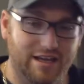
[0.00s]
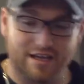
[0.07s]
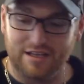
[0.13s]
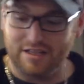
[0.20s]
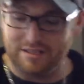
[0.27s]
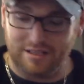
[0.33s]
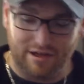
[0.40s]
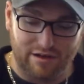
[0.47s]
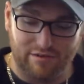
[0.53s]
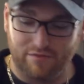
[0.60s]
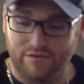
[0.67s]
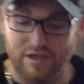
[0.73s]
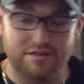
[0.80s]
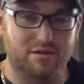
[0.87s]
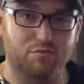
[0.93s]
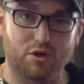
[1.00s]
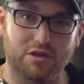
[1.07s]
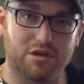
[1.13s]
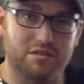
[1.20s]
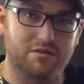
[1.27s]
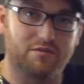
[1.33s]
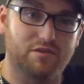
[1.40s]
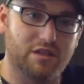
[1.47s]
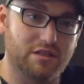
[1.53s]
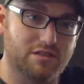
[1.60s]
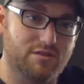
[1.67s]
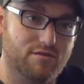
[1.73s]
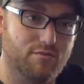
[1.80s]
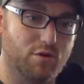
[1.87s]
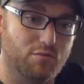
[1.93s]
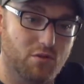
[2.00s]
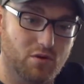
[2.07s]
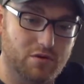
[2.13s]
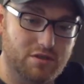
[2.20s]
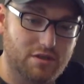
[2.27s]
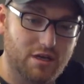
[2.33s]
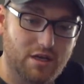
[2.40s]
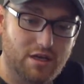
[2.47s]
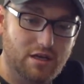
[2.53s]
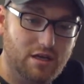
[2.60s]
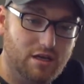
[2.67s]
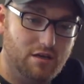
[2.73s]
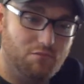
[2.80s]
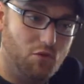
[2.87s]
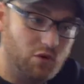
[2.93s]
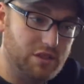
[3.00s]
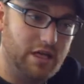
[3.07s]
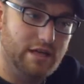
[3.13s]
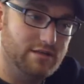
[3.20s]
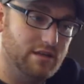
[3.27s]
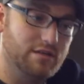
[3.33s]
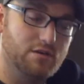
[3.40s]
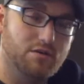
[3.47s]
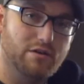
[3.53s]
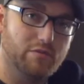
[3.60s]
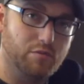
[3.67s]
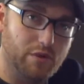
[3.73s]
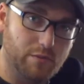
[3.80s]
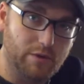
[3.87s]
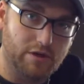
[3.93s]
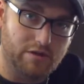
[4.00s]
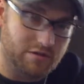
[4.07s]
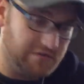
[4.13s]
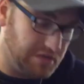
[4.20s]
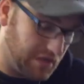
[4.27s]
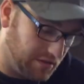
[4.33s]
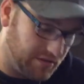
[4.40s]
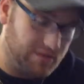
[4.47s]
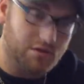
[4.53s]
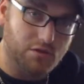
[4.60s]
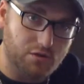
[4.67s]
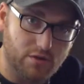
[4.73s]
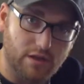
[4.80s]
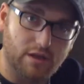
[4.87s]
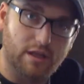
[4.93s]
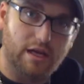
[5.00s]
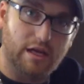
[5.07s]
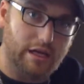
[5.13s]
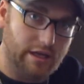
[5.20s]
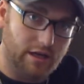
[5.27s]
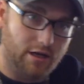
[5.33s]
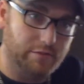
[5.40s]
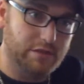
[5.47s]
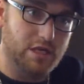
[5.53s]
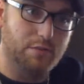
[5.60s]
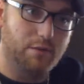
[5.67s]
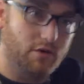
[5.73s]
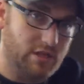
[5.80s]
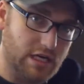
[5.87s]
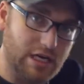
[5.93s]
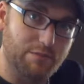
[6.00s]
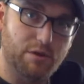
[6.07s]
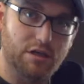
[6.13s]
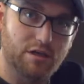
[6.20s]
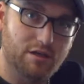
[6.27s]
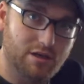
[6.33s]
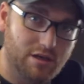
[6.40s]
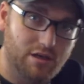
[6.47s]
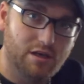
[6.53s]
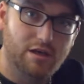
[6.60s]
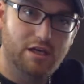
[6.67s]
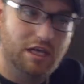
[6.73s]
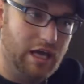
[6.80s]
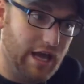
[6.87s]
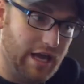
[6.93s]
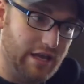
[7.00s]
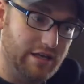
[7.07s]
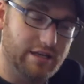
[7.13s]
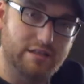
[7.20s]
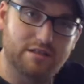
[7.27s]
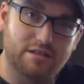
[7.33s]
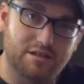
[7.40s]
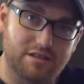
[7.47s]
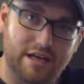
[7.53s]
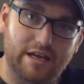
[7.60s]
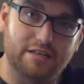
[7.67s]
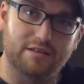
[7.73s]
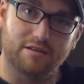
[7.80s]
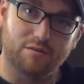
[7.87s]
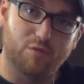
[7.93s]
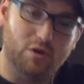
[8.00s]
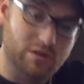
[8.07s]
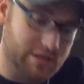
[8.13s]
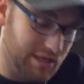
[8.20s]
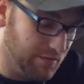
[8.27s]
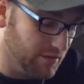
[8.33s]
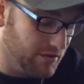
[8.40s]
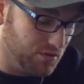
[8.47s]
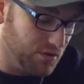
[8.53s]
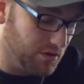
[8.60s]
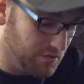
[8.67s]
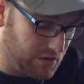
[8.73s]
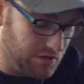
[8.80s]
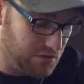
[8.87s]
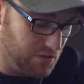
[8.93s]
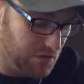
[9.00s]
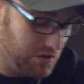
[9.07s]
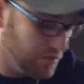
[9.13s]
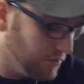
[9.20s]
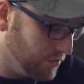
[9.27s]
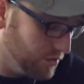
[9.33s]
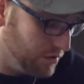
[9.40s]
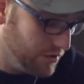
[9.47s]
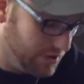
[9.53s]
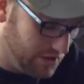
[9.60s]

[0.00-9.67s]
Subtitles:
and it's kind of, that's a percussive thing too, but most guys that don't even play percussive style still do that a lot. That helps keep your timing, and it just adds a little more depth to it, which is really cool.